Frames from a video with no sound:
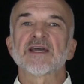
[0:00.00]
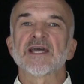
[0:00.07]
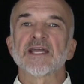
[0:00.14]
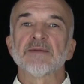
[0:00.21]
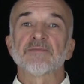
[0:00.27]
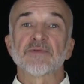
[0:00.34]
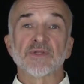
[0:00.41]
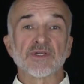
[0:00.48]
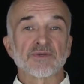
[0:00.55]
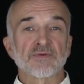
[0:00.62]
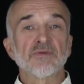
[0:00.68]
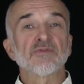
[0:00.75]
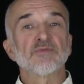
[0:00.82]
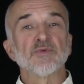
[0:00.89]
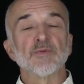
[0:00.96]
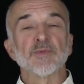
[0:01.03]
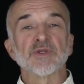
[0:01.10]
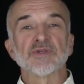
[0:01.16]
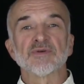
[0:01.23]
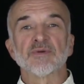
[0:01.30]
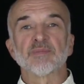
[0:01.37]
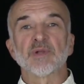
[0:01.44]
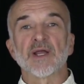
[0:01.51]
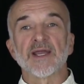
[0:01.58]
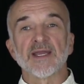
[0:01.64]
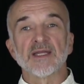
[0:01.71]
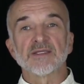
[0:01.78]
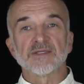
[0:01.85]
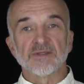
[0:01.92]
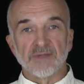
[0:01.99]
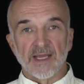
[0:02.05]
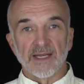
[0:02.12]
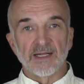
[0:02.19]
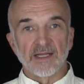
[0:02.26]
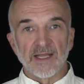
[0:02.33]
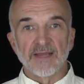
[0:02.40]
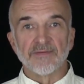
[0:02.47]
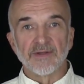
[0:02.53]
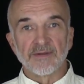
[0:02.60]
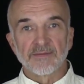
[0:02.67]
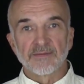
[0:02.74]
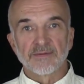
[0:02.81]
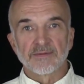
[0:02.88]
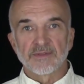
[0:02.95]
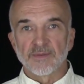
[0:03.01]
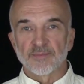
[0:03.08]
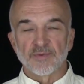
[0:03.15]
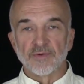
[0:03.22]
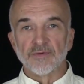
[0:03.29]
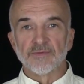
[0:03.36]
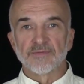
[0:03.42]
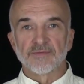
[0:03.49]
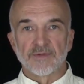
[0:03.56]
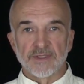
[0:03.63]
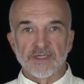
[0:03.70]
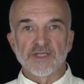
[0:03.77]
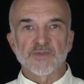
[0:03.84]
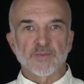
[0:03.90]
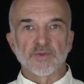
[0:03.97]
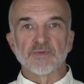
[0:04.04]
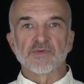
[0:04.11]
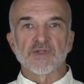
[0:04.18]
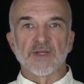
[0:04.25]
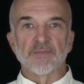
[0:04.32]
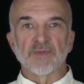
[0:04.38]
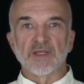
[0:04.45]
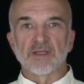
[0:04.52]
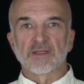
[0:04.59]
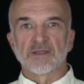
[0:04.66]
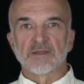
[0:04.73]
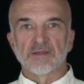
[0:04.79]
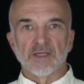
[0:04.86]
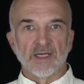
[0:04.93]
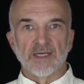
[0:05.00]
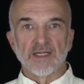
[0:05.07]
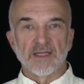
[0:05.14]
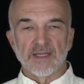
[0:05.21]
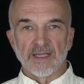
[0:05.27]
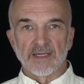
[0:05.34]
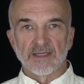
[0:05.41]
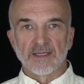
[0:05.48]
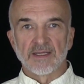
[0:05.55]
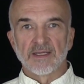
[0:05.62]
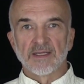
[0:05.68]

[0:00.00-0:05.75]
time for the truth movement to apply it to 9/11, to prove or disprove something, anything.